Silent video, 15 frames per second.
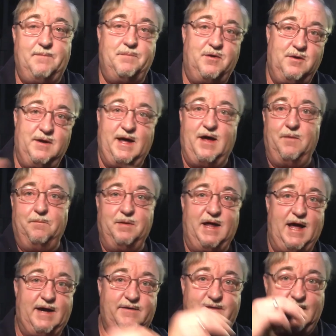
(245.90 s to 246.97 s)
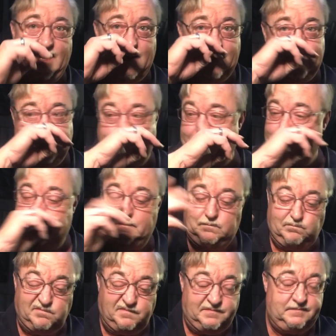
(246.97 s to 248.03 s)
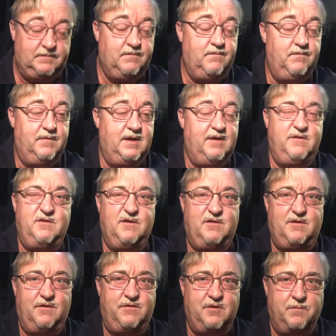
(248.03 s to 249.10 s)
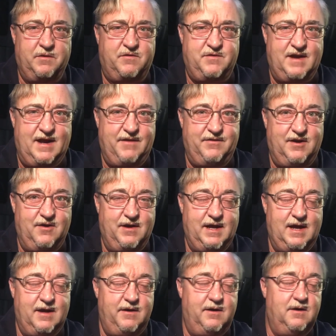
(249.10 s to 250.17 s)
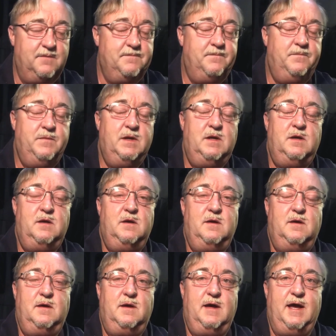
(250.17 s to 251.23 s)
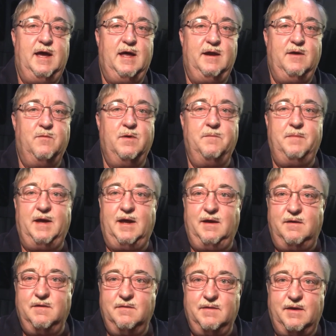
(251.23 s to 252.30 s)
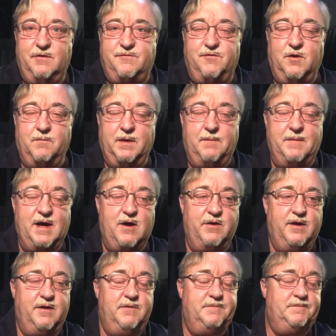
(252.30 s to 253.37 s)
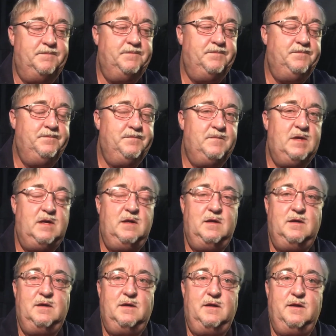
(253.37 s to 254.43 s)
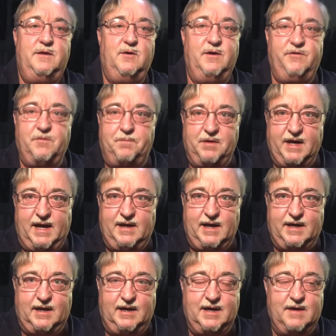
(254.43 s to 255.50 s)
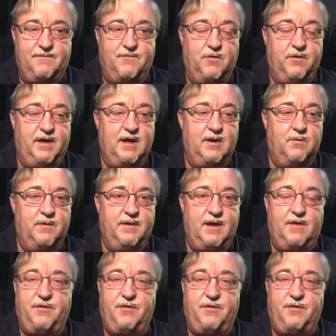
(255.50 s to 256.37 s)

pull-out black tank that just is so much snazzier and handier and it wouldn't be as firmly mounted. There is a plate I could get for the other one, that